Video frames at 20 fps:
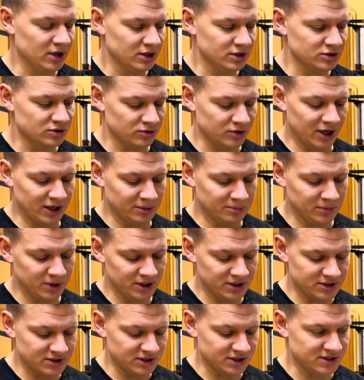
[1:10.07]
So that
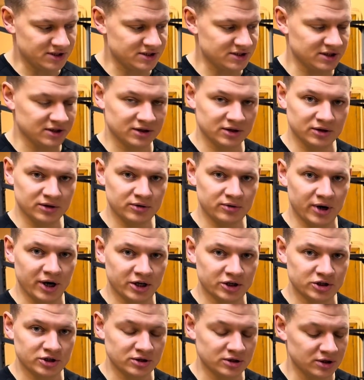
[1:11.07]
means it's single
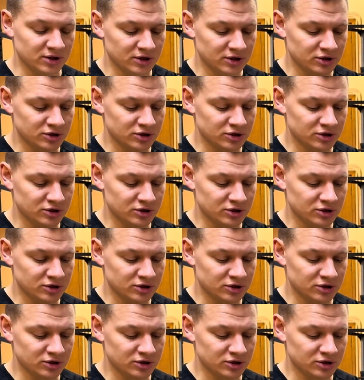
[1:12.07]
direction.